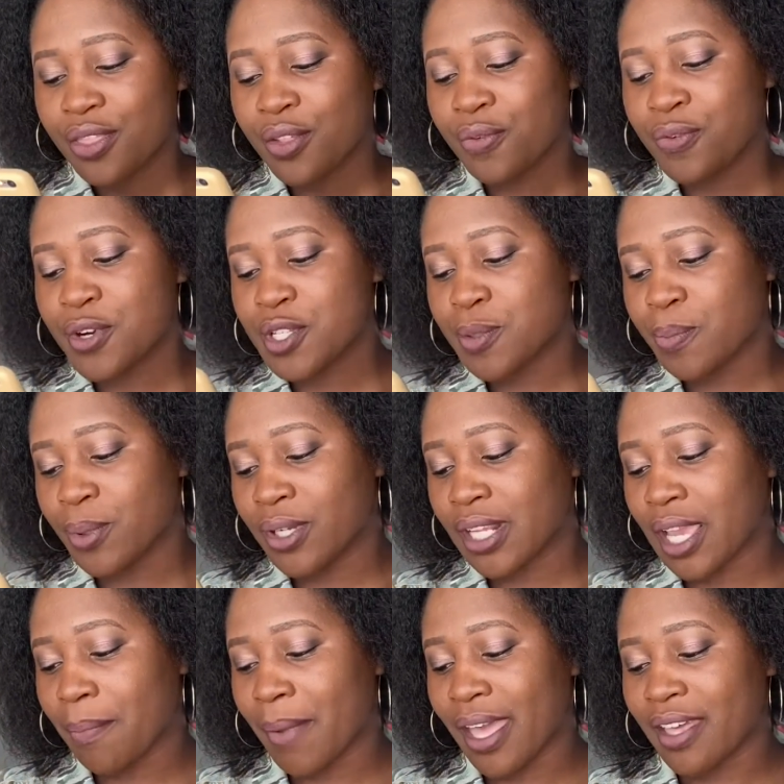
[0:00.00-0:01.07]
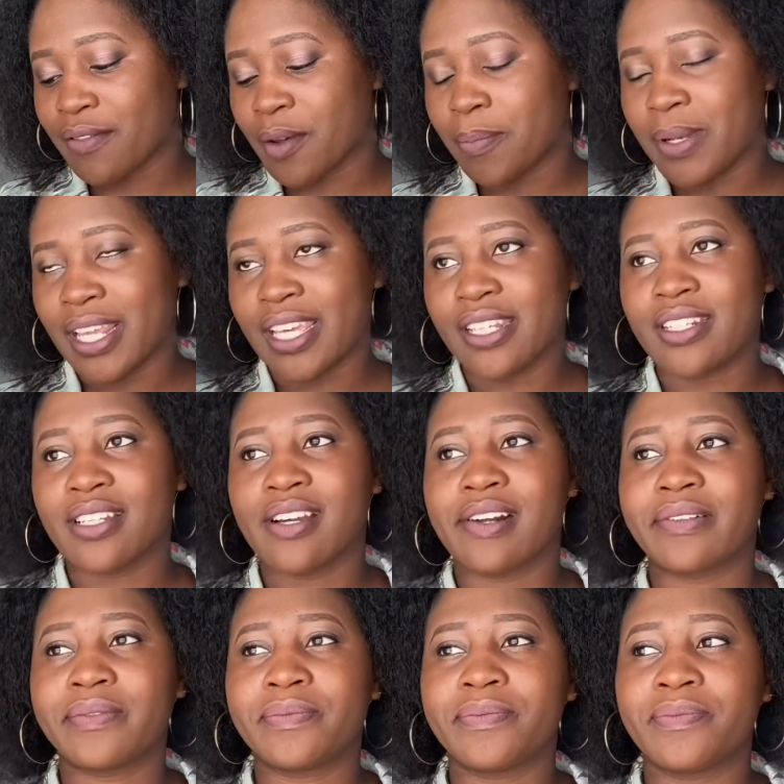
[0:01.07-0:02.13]
The first board game I ever played,
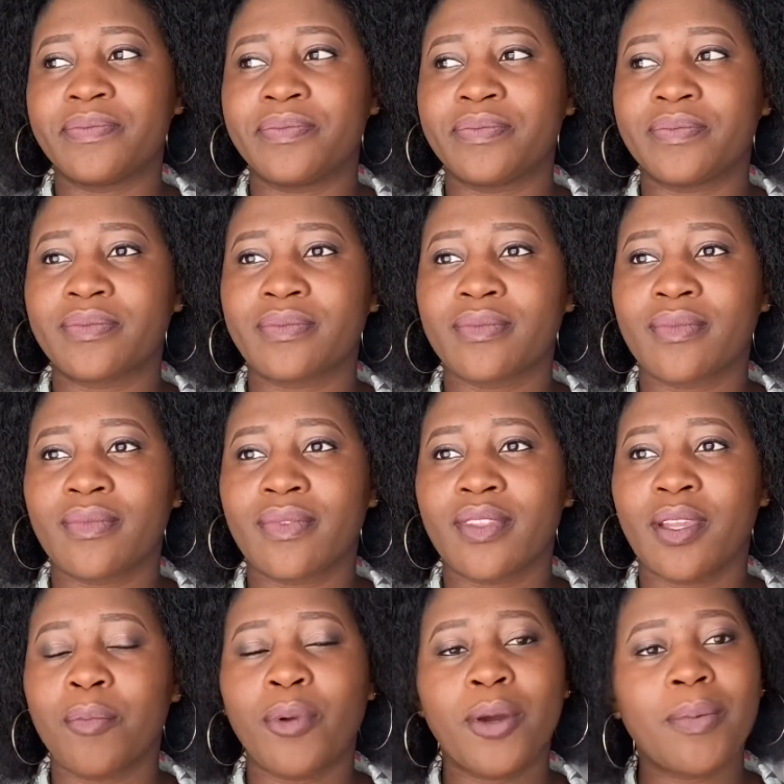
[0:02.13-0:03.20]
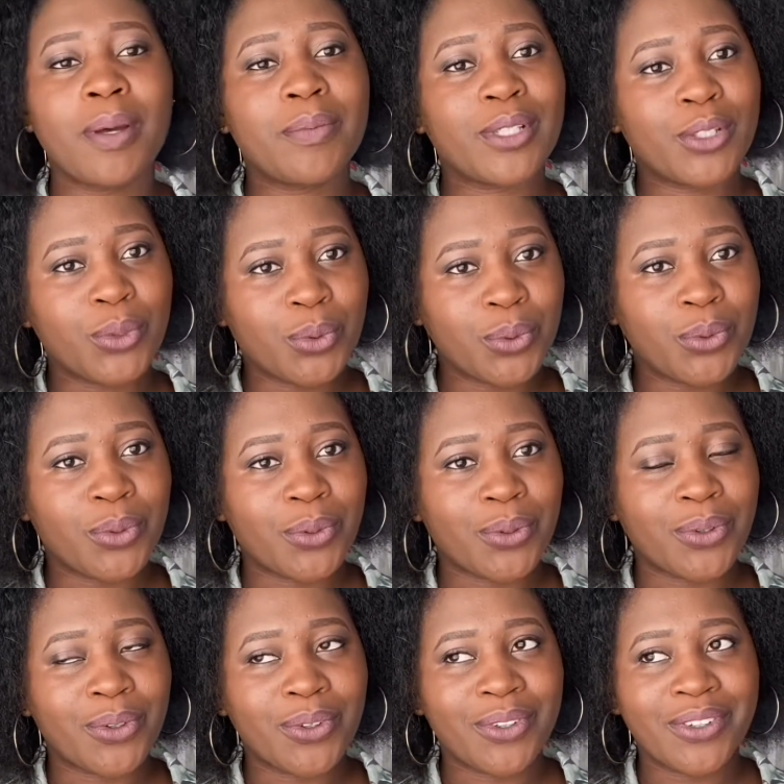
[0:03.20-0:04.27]
probably Ludo.